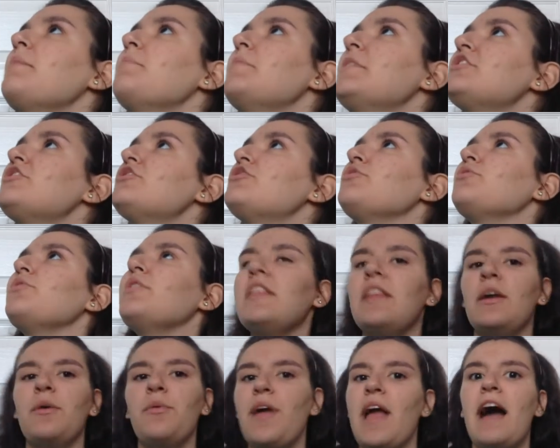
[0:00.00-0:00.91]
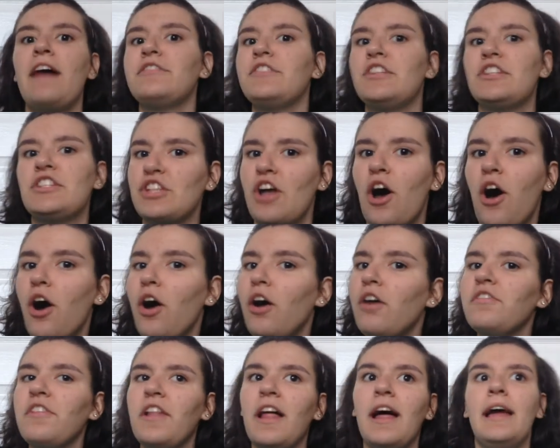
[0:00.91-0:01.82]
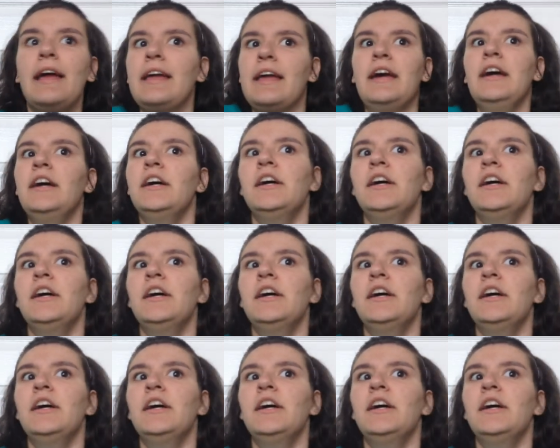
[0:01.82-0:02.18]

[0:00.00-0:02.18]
mystery that we have to solve? Like,